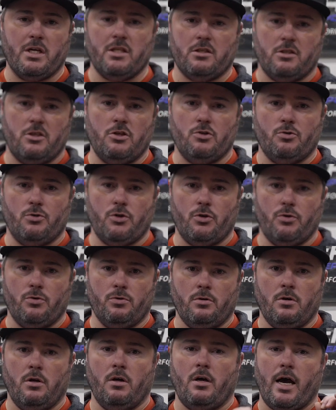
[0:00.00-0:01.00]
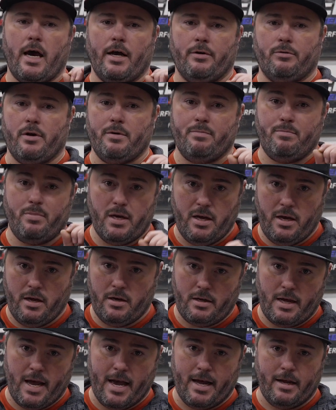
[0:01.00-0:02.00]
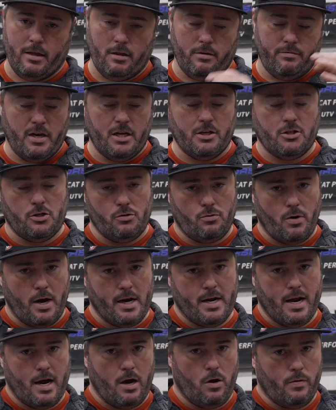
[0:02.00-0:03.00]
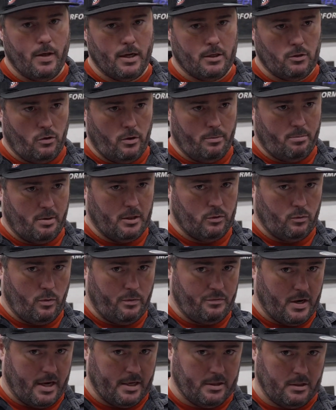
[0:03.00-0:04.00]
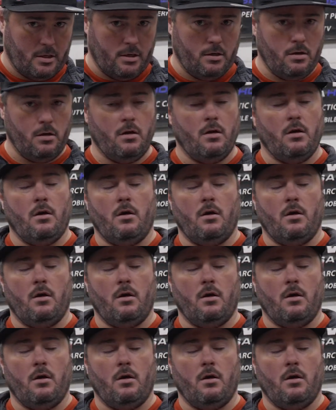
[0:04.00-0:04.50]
ECU tune. I repeat, at elevation right now, that's the only place we've tested.